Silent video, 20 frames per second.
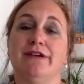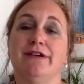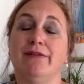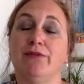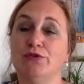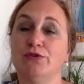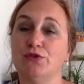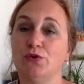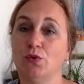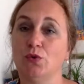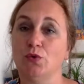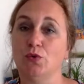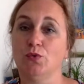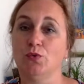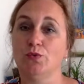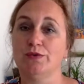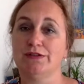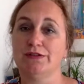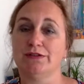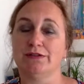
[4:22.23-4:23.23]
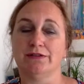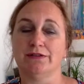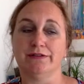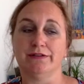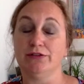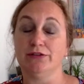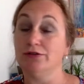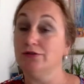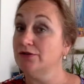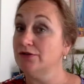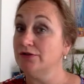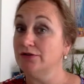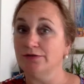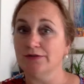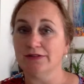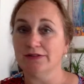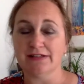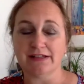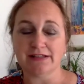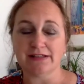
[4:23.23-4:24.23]
I was always told, you're too
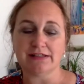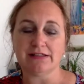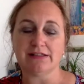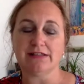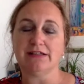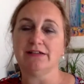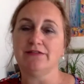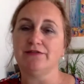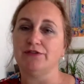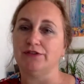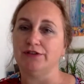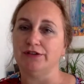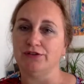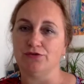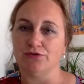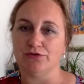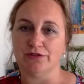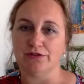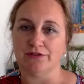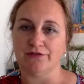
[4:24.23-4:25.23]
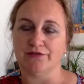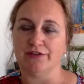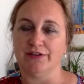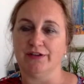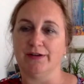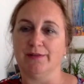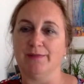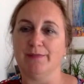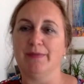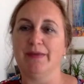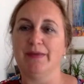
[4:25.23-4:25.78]
sensitive, you need to toughen up.